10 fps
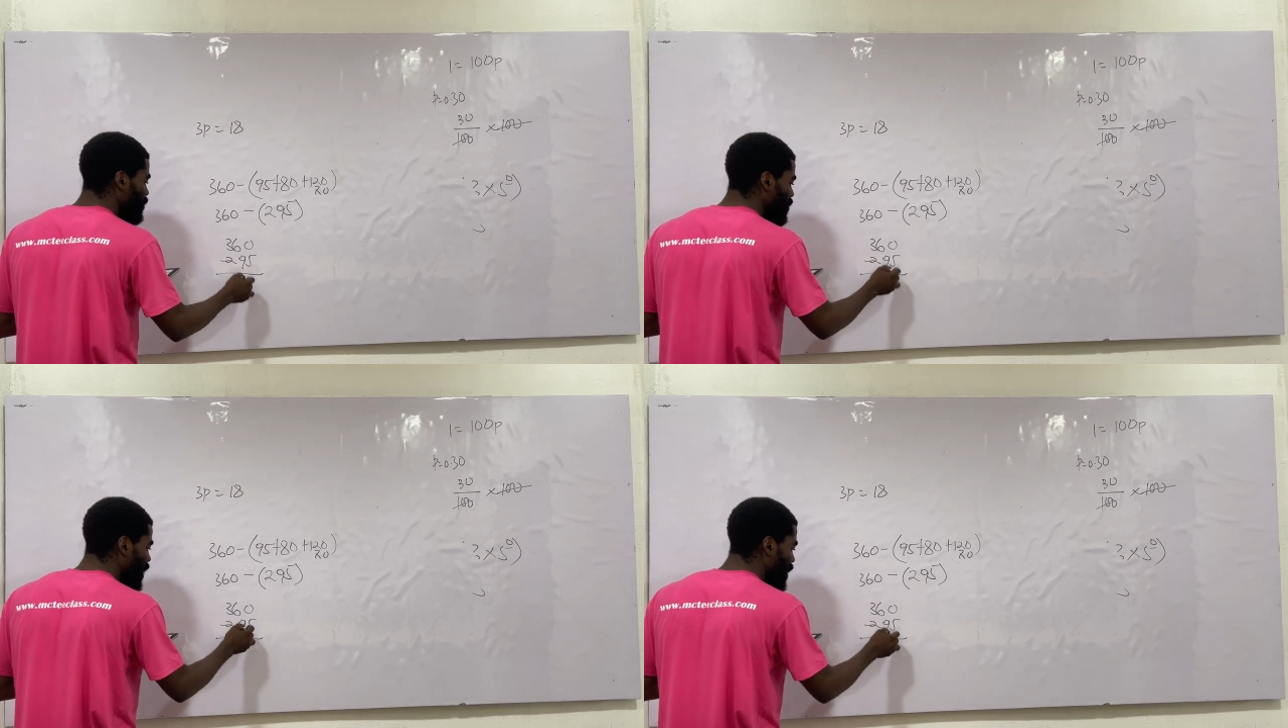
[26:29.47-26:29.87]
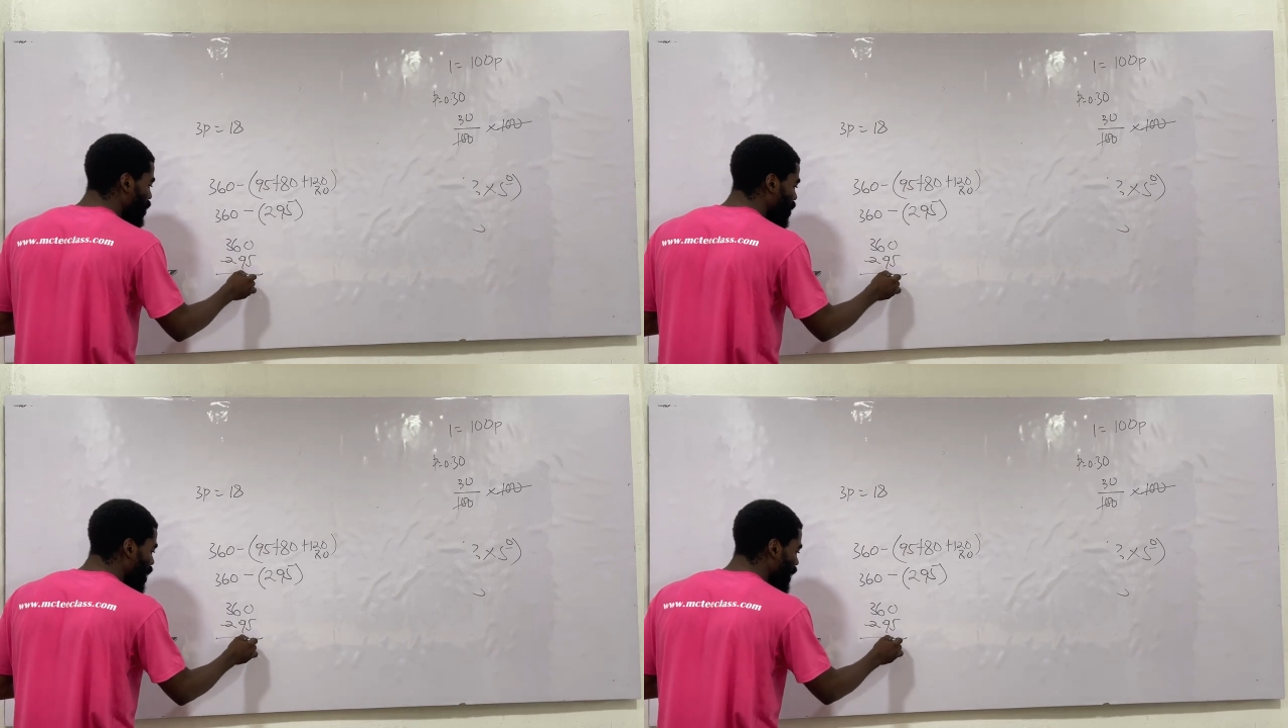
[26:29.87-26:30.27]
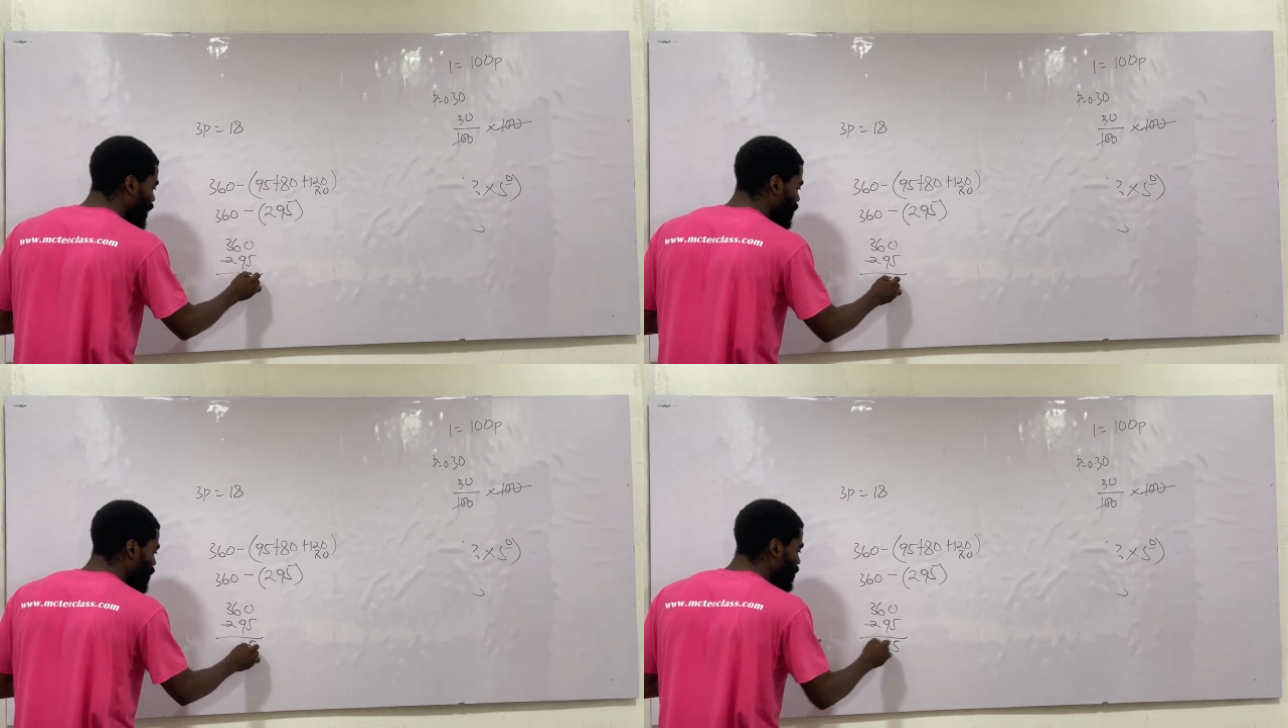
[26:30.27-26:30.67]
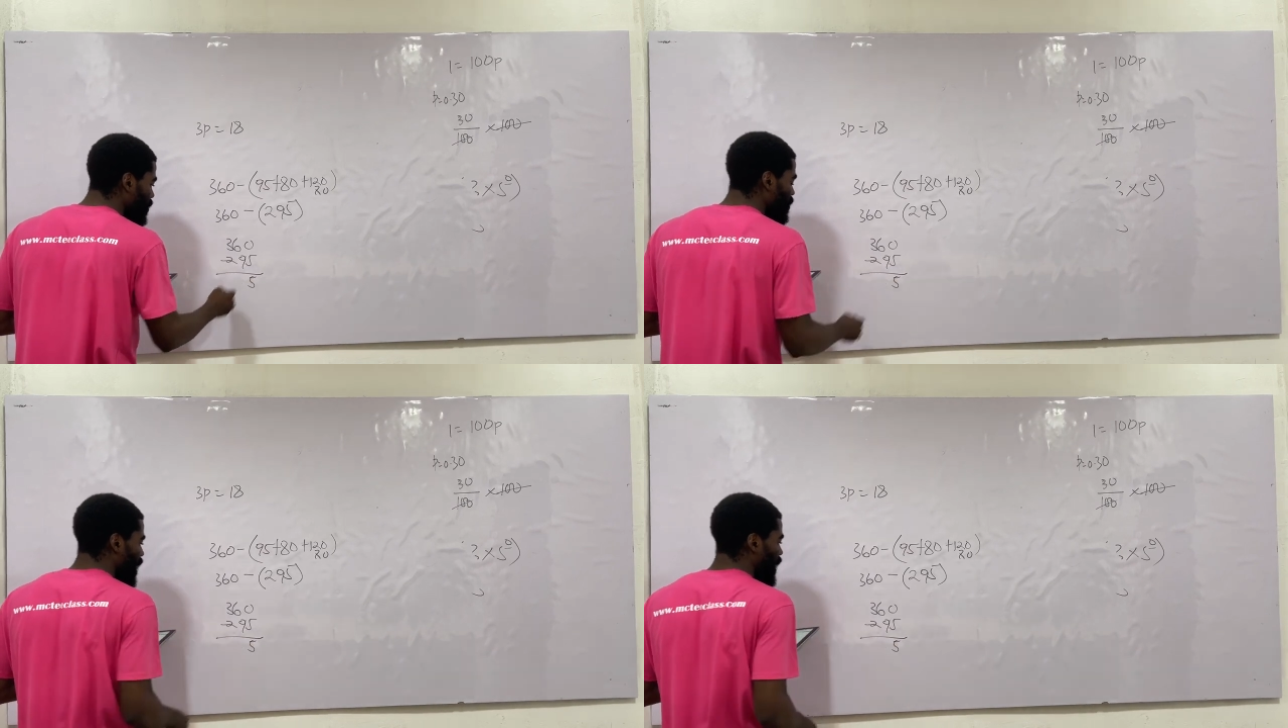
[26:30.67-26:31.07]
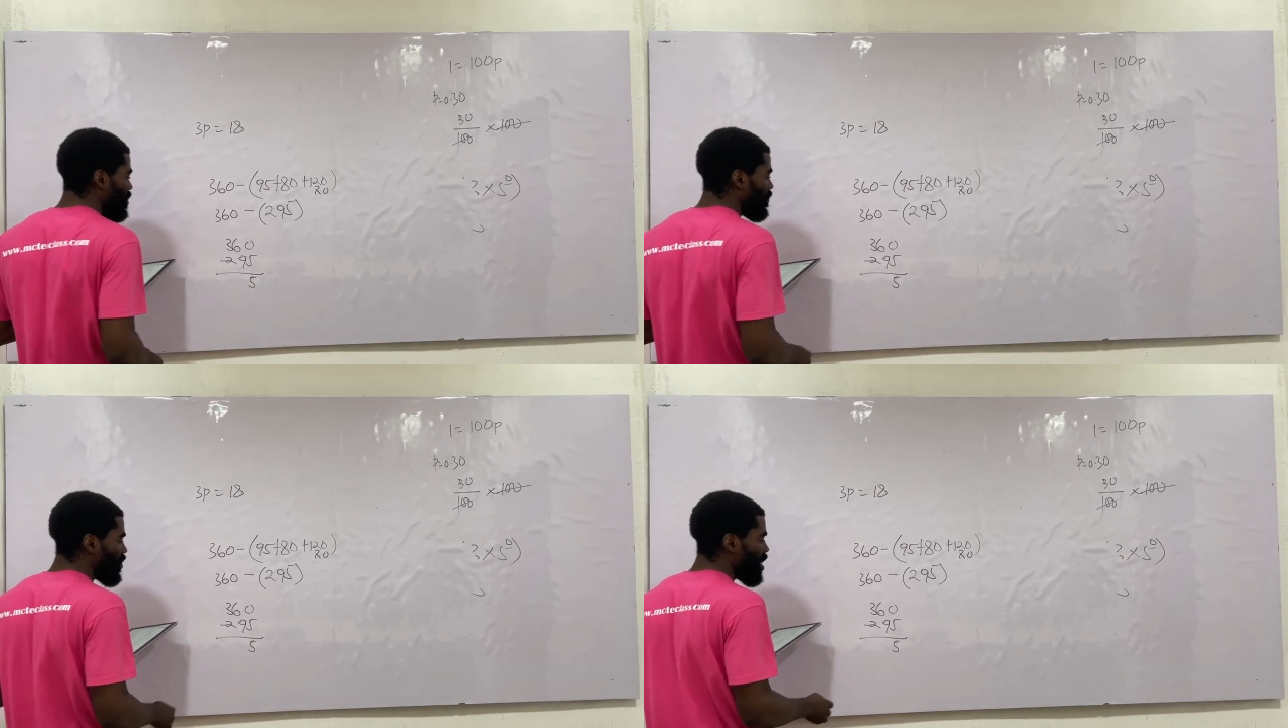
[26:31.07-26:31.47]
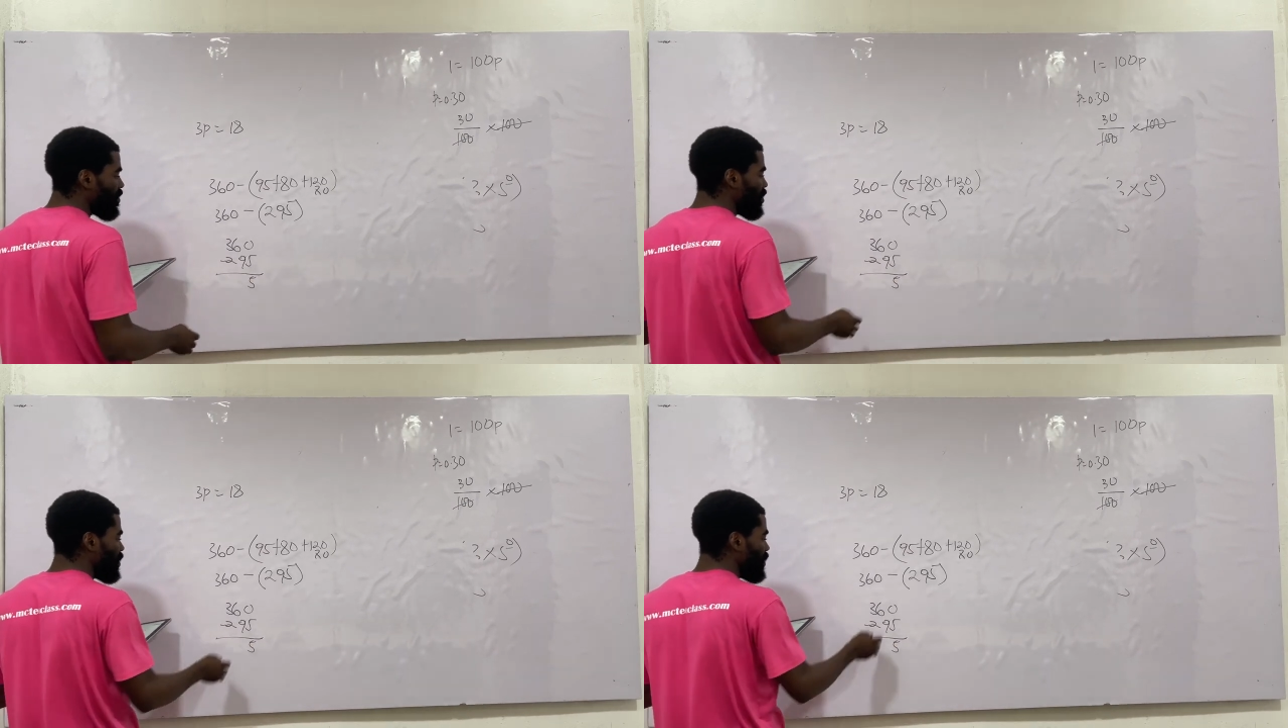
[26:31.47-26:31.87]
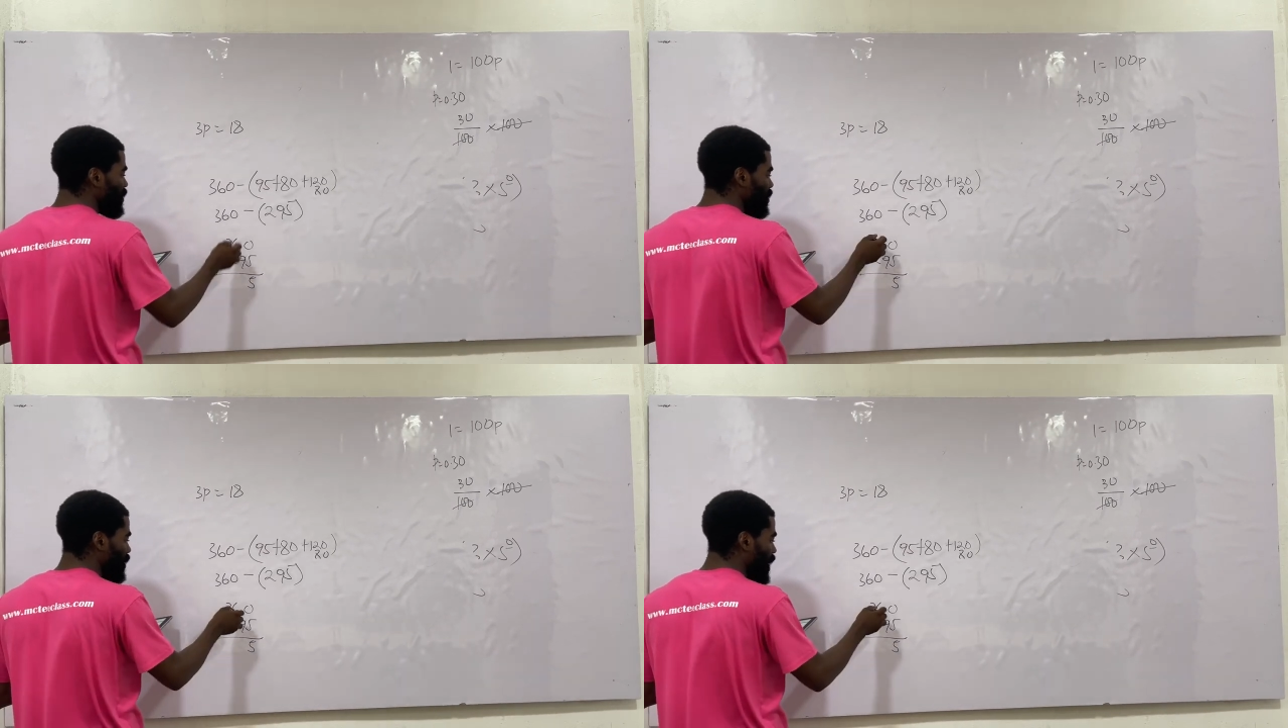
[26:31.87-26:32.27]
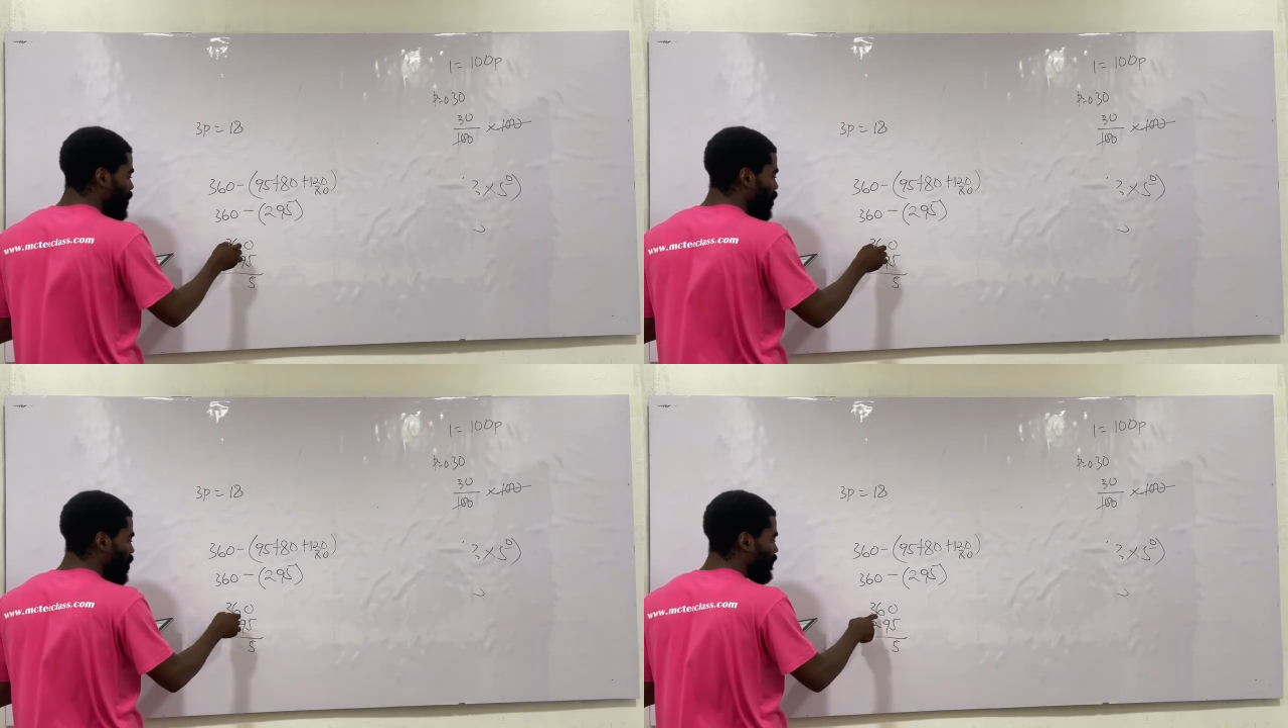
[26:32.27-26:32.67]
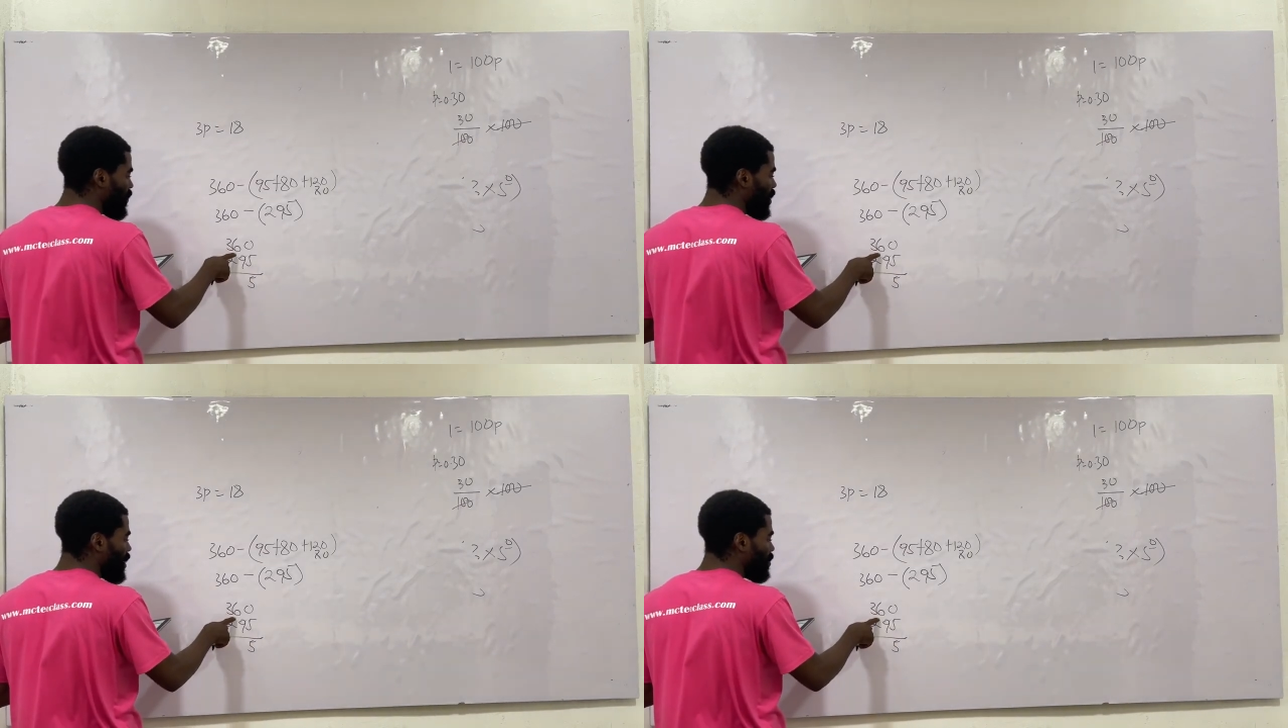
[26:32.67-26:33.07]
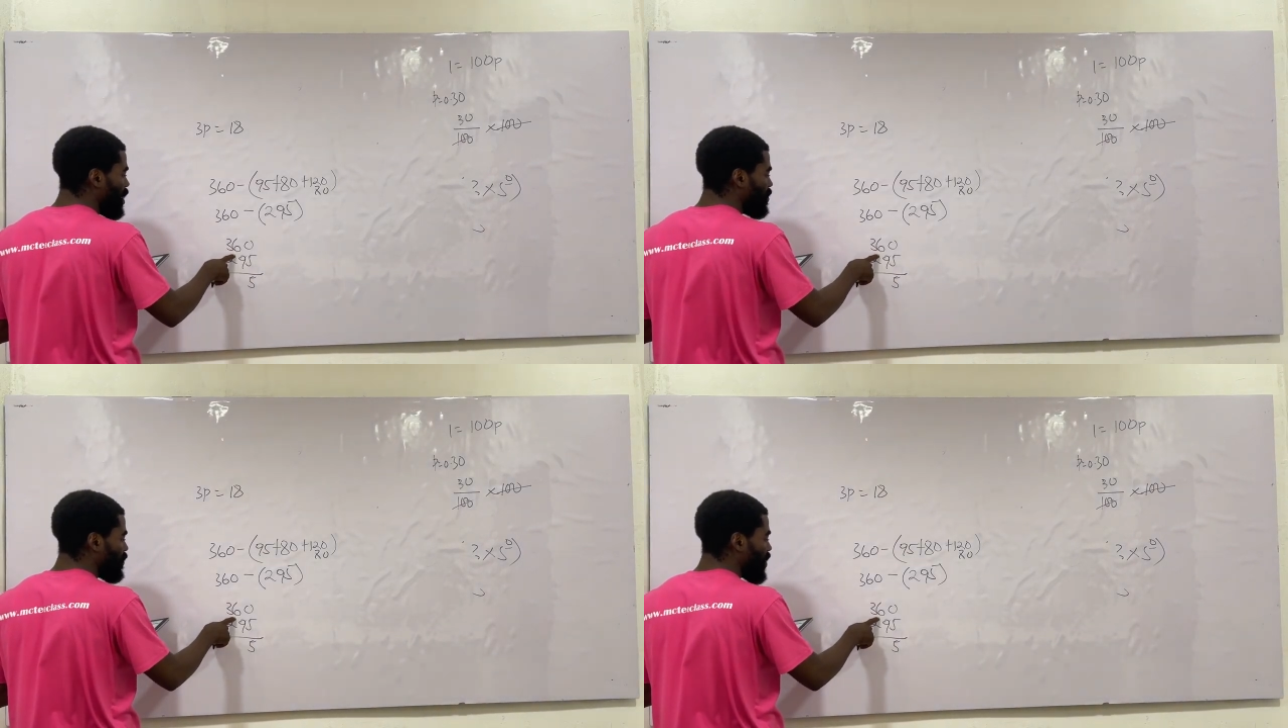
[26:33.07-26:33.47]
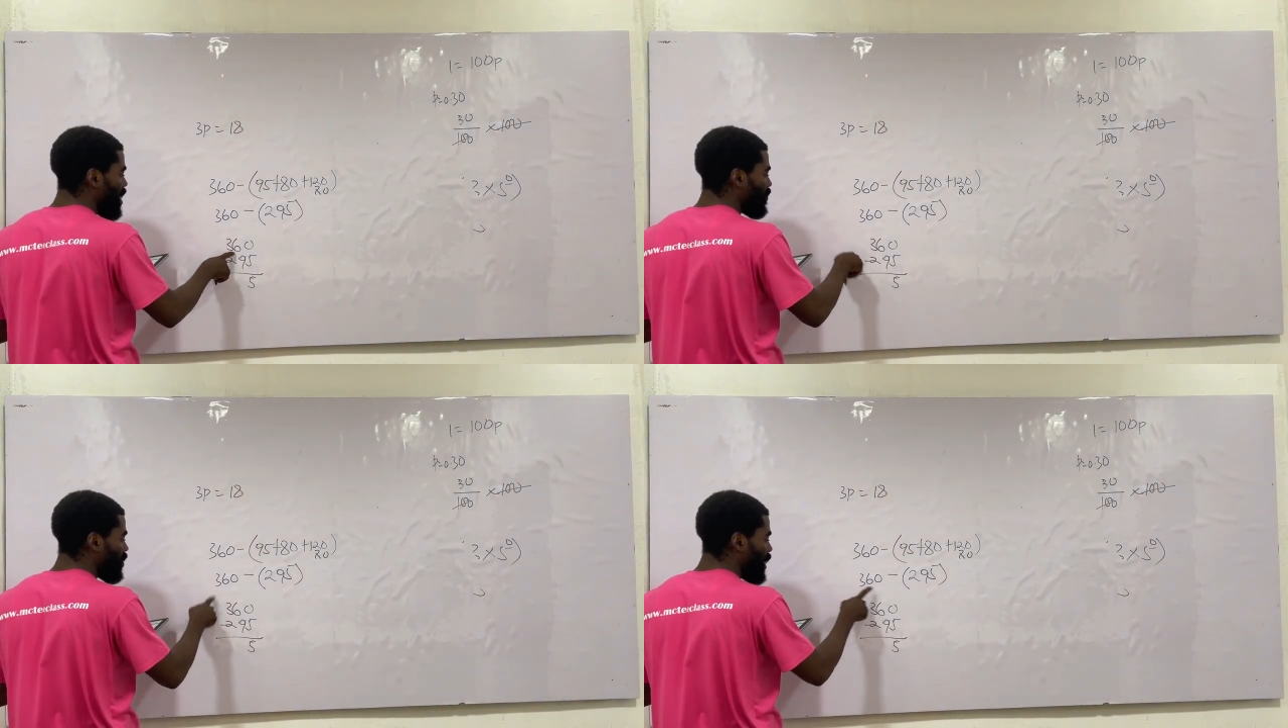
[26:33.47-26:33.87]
So I borrow, I get what? I get 5. Then I borrow 1 for him, I'm level 5.